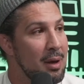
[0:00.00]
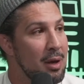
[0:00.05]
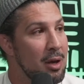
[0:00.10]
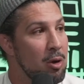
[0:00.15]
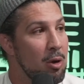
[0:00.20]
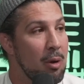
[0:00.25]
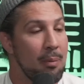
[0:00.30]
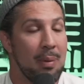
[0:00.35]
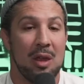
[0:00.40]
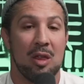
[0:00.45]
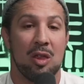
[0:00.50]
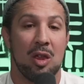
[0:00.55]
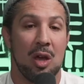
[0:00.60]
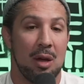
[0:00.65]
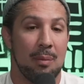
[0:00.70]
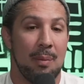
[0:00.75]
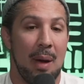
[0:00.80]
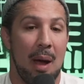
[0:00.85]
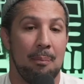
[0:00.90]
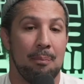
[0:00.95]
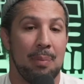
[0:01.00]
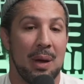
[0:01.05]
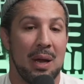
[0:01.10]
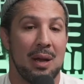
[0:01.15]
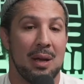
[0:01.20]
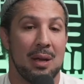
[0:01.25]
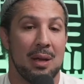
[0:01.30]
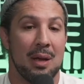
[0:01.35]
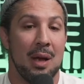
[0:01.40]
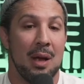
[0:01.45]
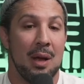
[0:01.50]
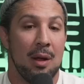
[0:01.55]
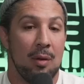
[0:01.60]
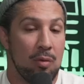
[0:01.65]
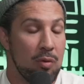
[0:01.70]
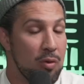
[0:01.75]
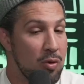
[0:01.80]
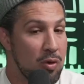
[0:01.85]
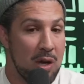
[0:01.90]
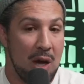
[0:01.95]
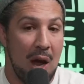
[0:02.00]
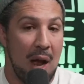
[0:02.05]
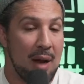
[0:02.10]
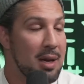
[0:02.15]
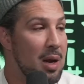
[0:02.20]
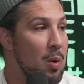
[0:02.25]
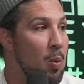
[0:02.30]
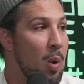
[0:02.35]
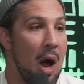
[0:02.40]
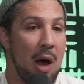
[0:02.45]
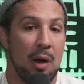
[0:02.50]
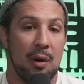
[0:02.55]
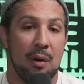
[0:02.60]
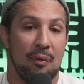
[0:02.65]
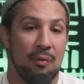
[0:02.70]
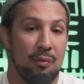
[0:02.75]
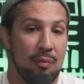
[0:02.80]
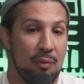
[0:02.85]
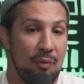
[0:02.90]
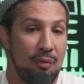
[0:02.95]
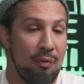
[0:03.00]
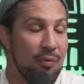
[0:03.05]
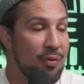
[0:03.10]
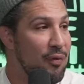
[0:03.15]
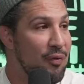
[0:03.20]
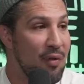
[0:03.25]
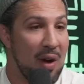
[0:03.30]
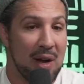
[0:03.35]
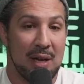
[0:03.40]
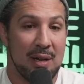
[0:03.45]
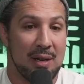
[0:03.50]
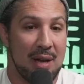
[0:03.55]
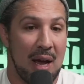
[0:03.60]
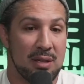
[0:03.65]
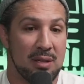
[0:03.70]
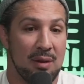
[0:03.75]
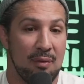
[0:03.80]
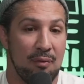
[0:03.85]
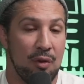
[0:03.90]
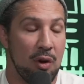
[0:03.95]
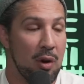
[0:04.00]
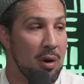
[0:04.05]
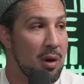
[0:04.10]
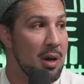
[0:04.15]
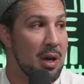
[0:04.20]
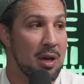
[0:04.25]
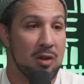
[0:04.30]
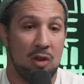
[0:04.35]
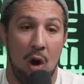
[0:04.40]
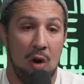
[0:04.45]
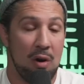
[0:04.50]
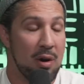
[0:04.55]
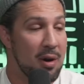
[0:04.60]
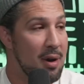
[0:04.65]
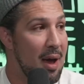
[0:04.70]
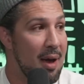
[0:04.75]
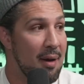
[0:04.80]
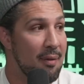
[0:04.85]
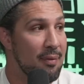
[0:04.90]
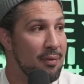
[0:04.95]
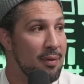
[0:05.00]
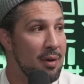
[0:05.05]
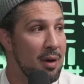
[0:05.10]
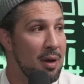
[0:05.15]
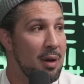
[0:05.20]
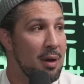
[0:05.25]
You want to be thinking about beating Deontay Wilder, f- fucking Tyson Fury. It's hard enough.